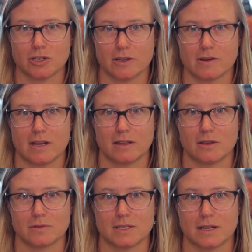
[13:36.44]
sure you're getting
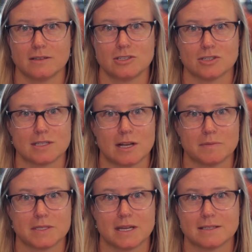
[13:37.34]
those done just
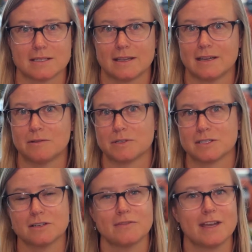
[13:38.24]
helps us, again, with
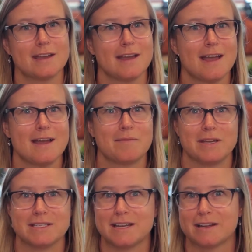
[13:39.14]
survey,
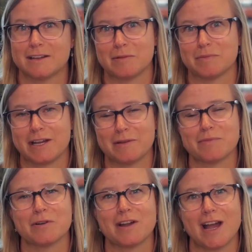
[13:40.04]
maintaining a compliant
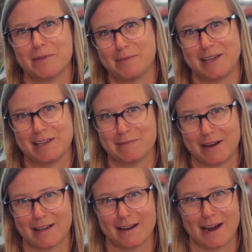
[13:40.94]
program, and making
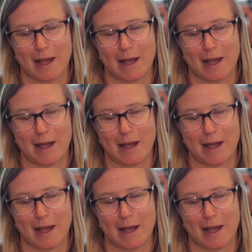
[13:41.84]
Medicare